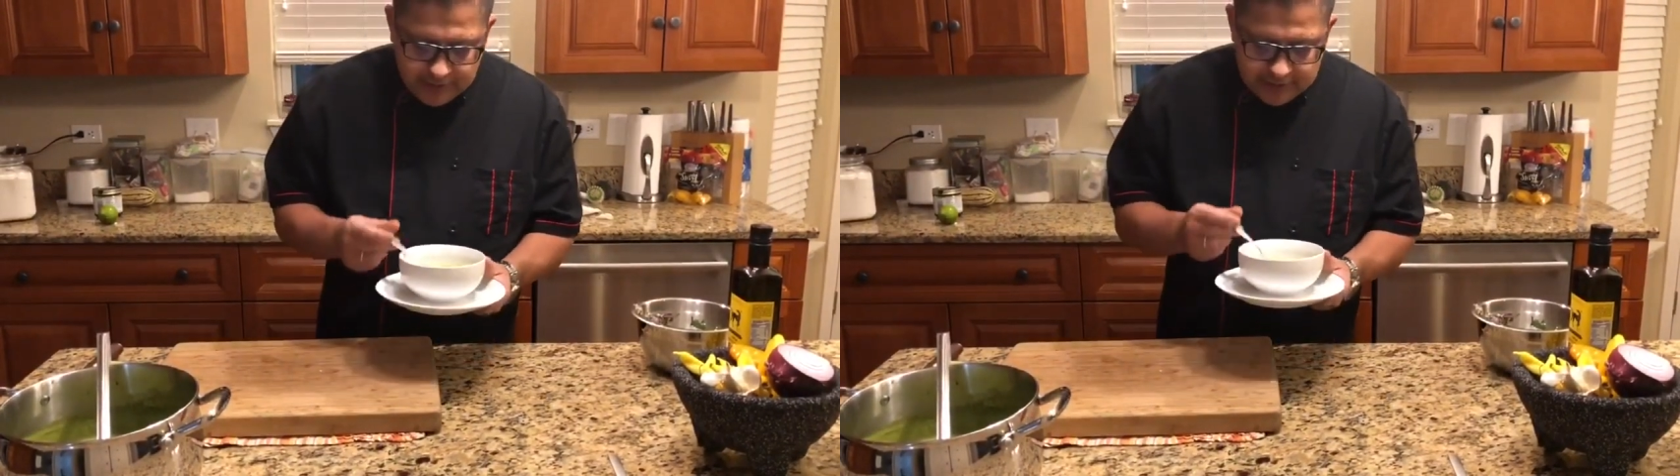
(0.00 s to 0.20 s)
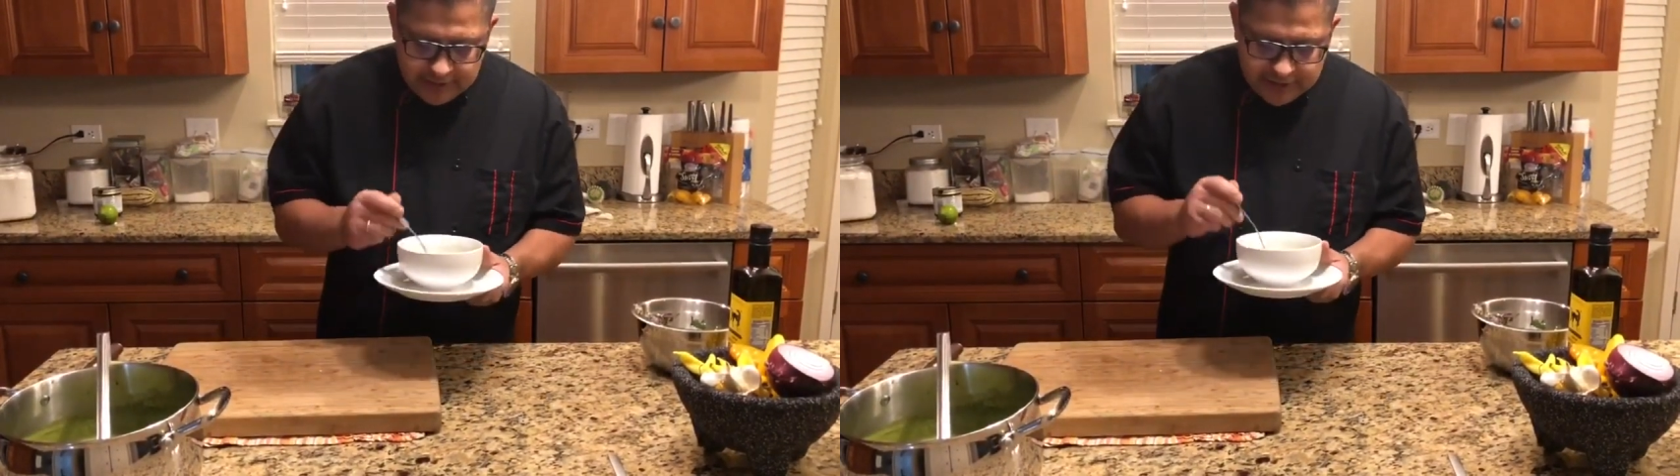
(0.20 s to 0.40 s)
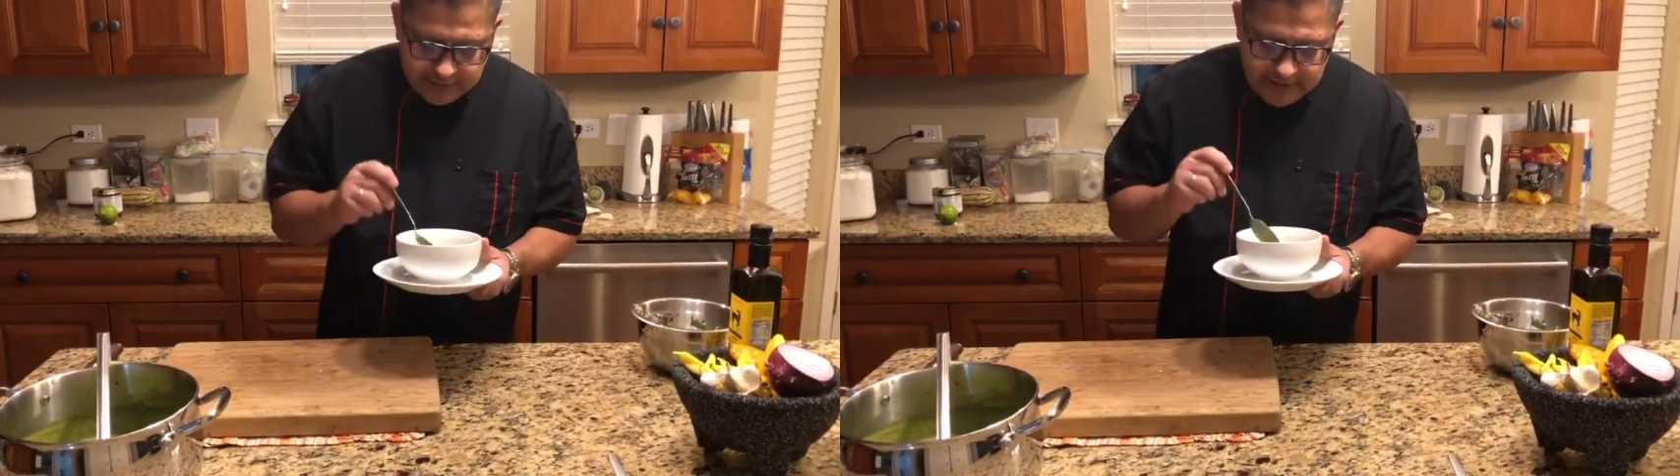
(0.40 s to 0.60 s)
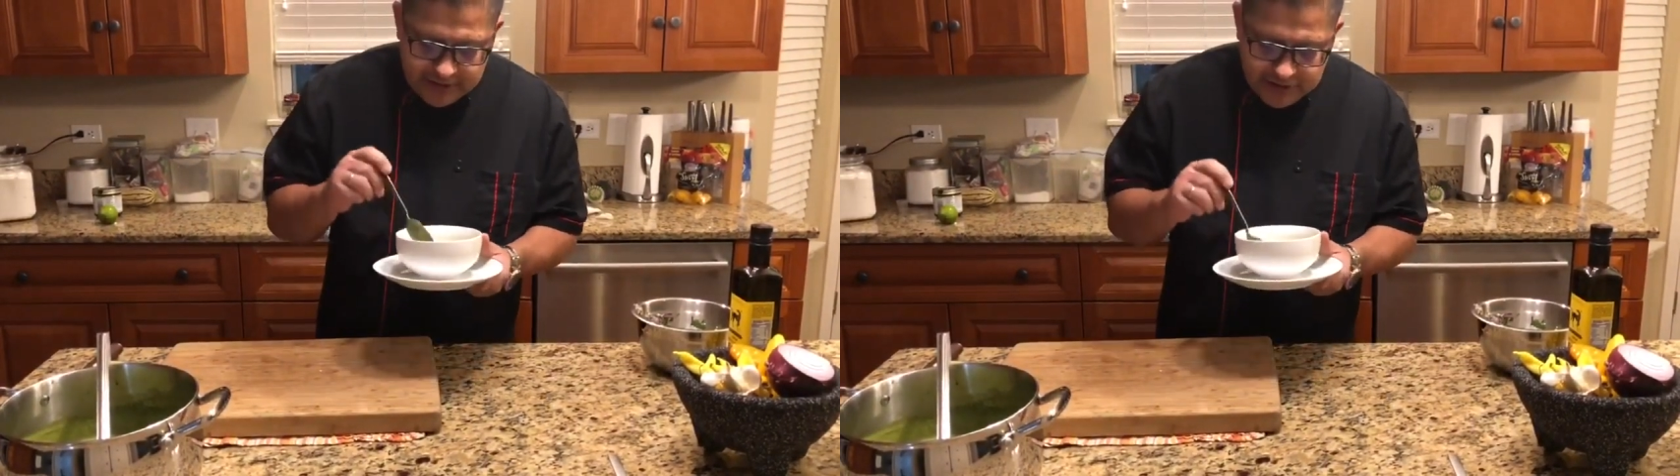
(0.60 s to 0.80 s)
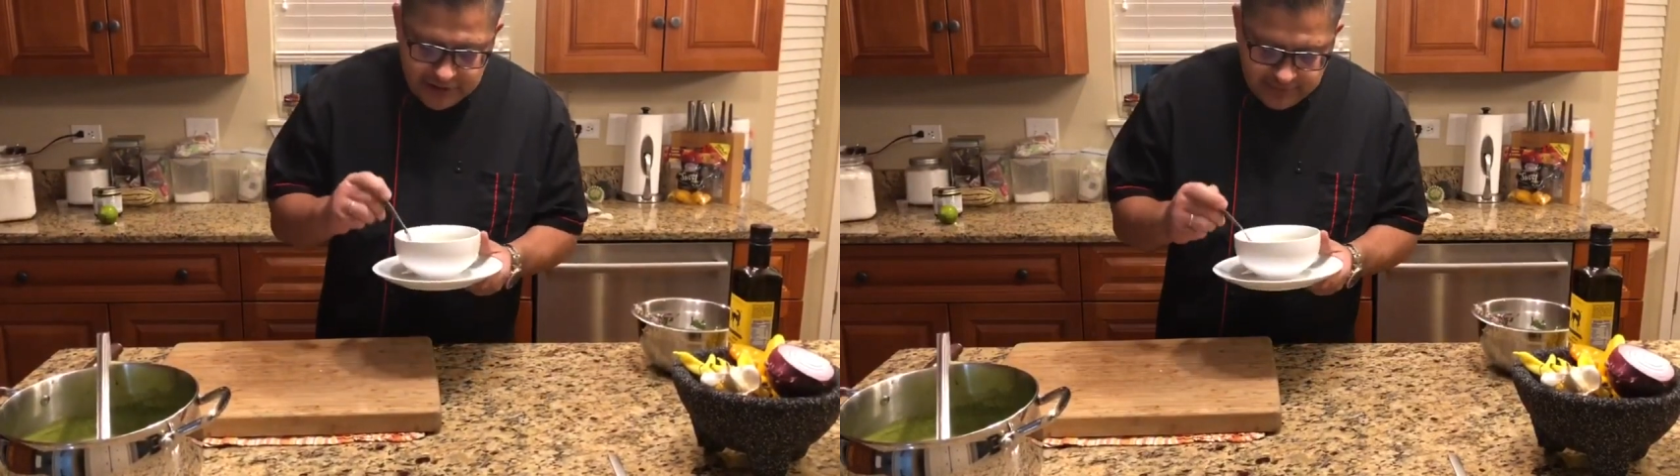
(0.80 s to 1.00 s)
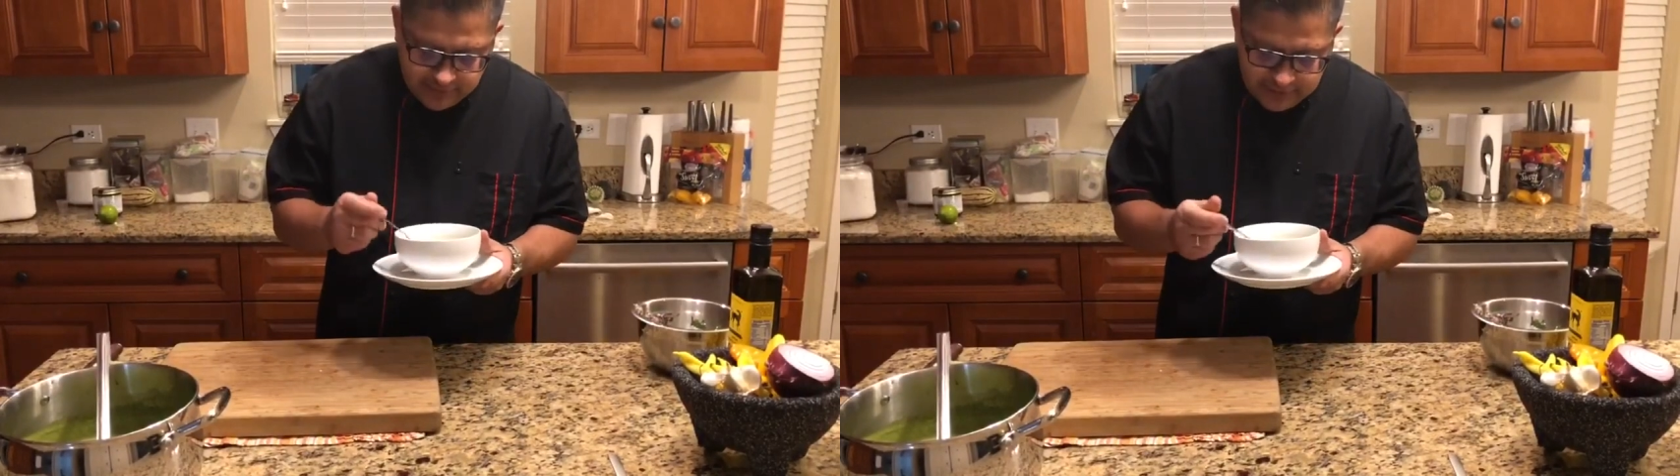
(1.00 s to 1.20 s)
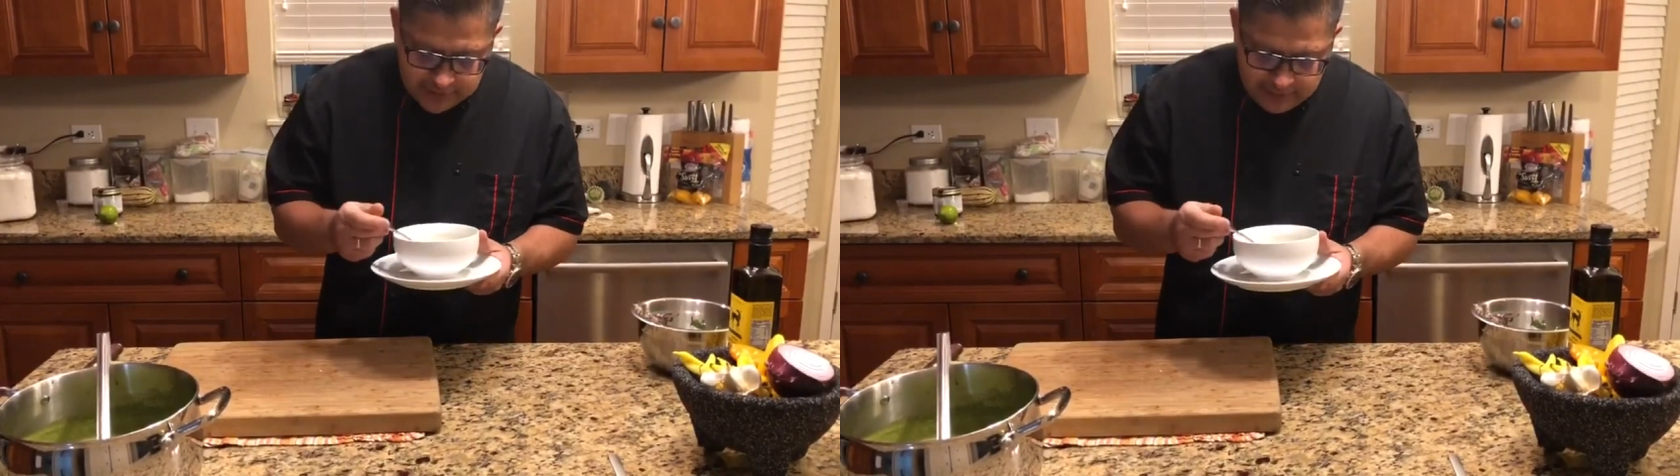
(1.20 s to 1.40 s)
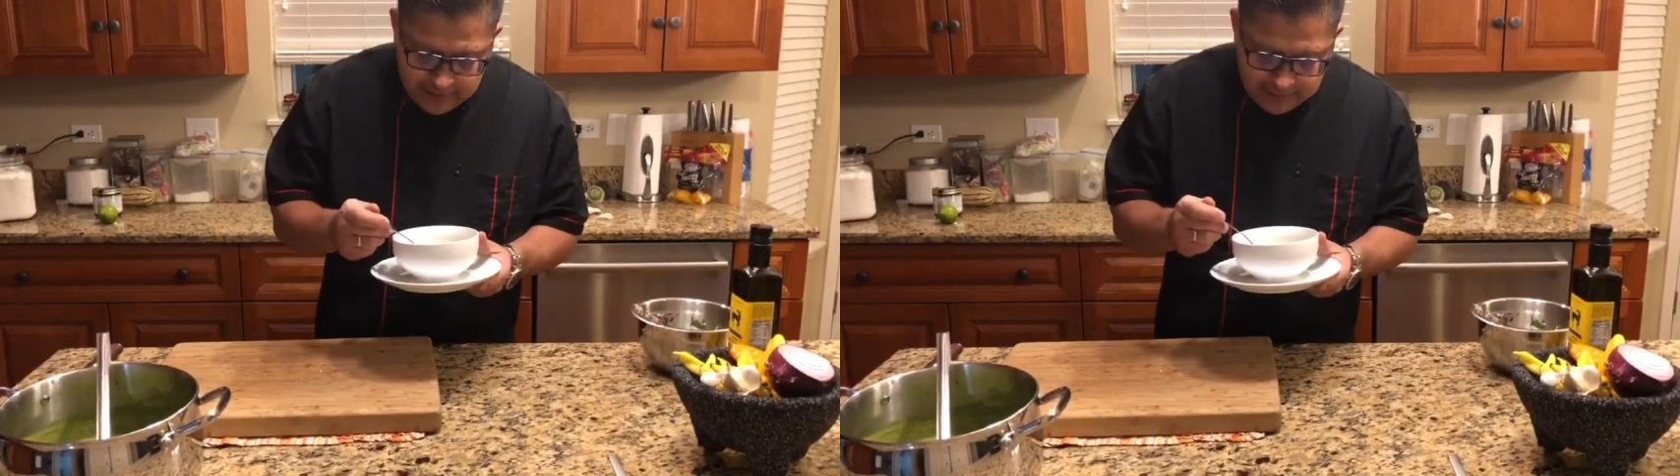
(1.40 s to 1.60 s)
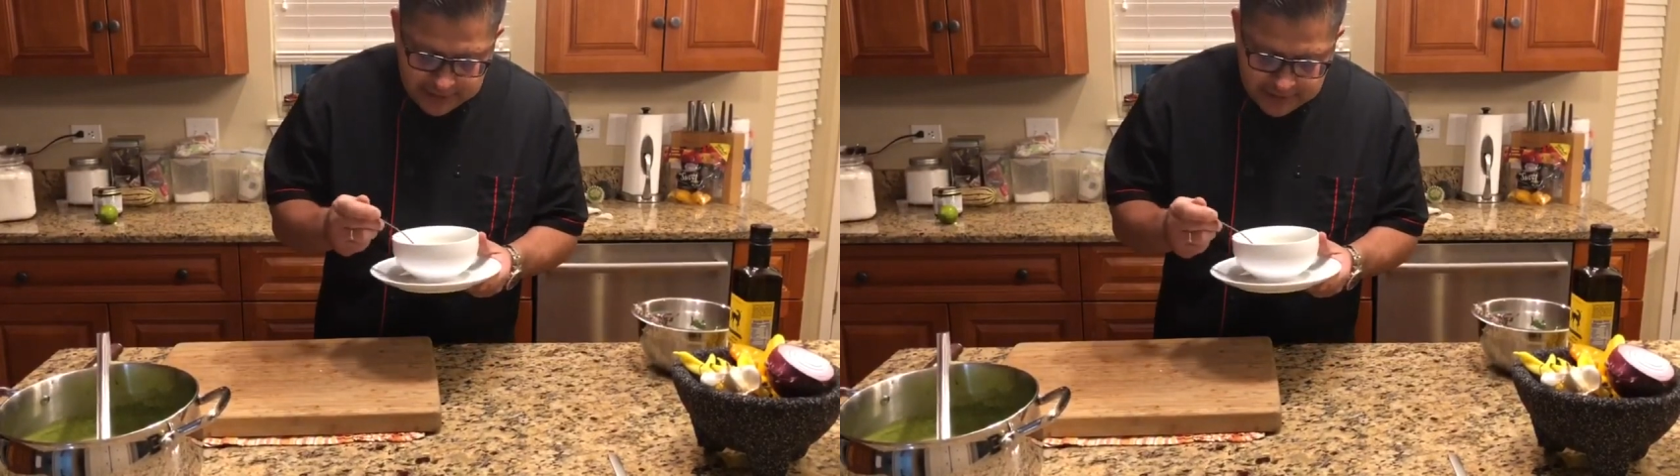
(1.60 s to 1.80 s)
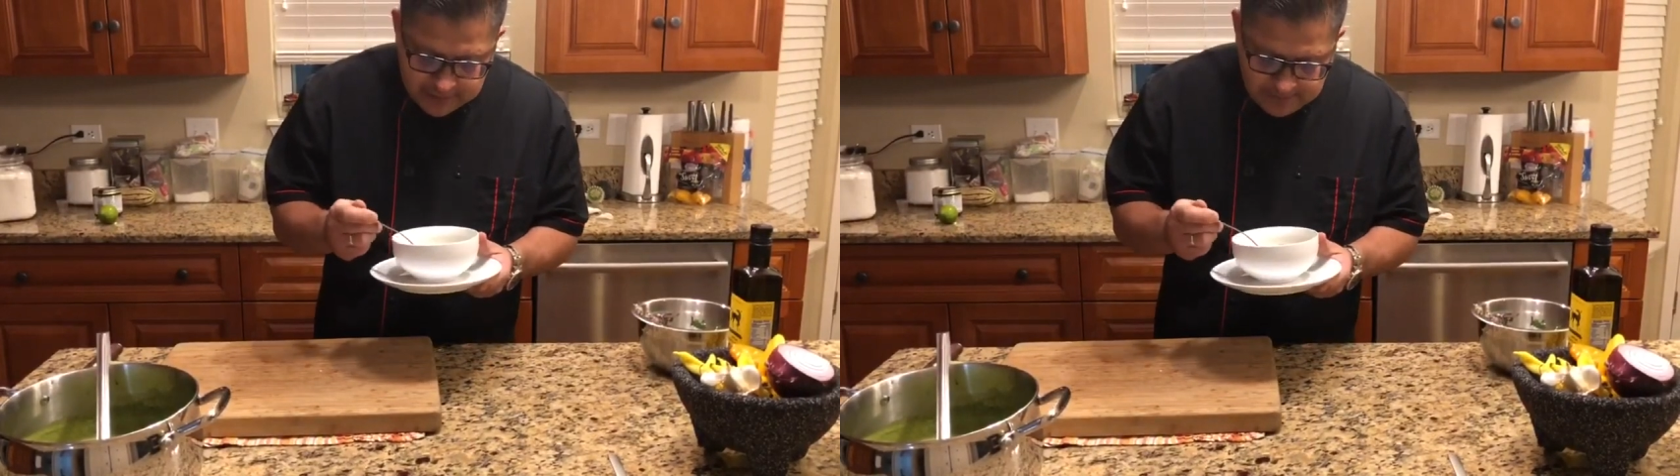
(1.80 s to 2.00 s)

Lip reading: Get some nice heat from the peppers.